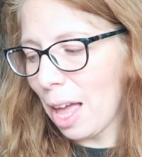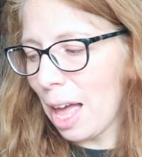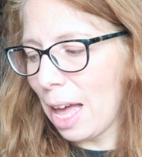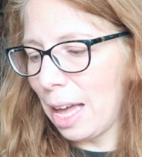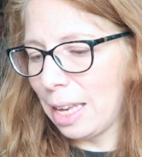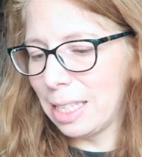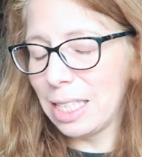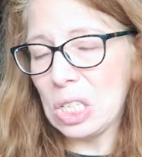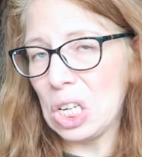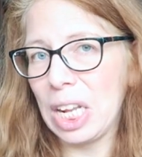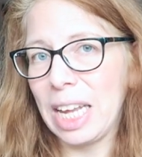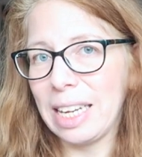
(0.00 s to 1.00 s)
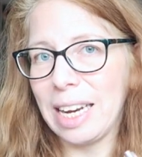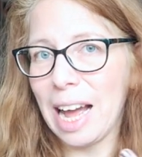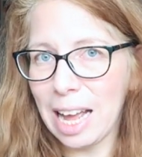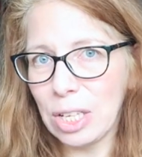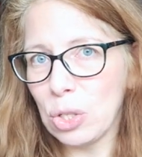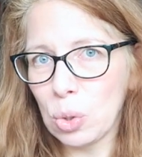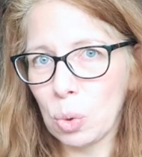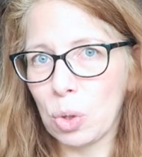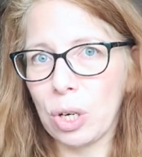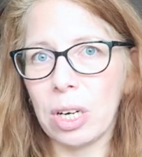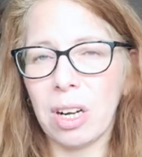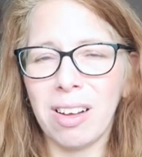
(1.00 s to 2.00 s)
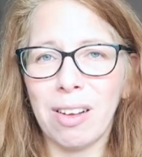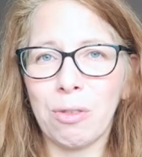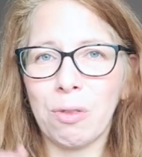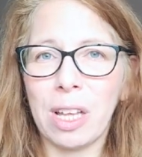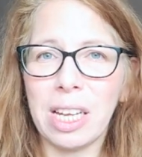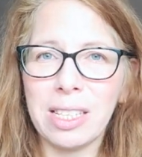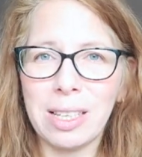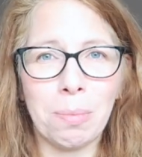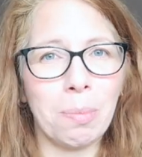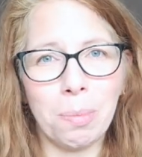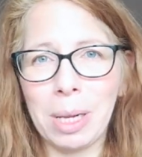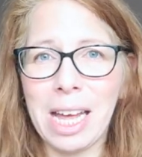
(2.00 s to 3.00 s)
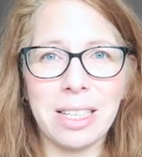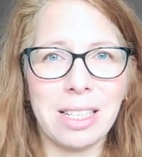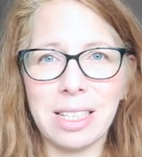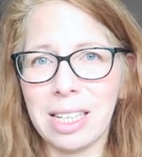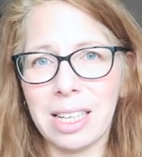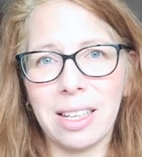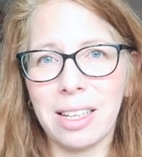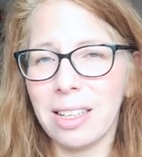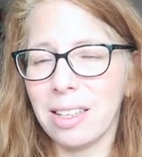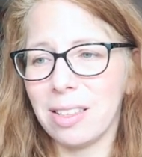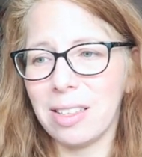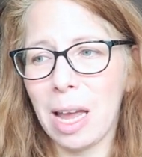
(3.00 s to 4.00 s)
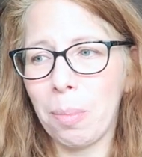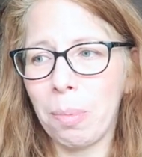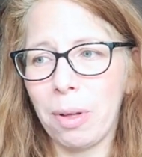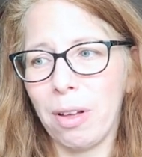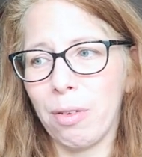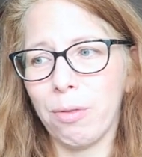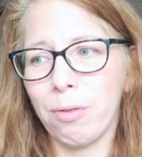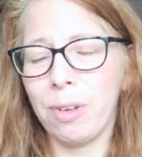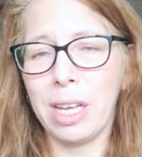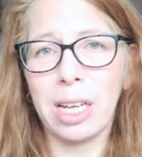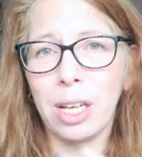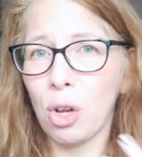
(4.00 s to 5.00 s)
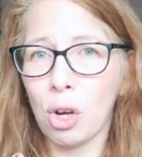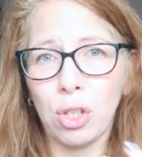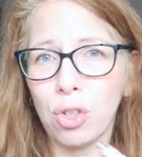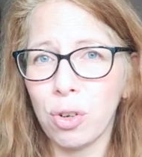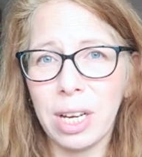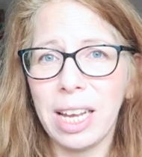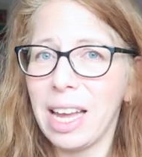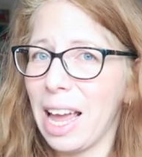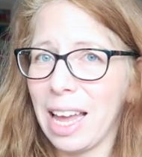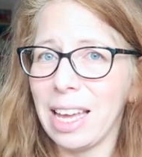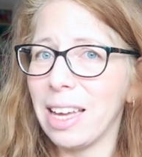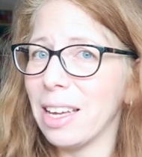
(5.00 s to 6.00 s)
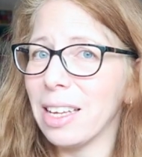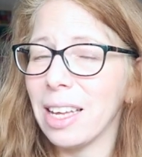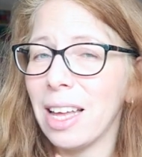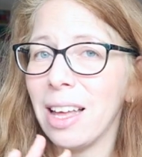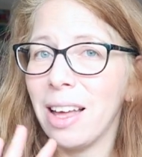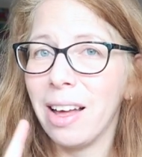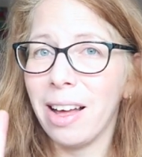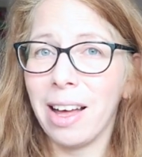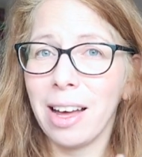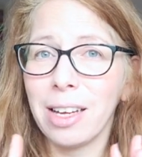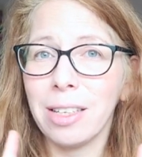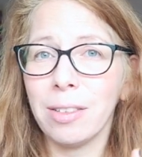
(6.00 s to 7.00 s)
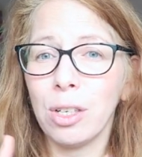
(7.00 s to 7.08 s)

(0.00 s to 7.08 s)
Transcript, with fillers: and it's not like an eyesore of like some plastic type of like a laundry hanging uh,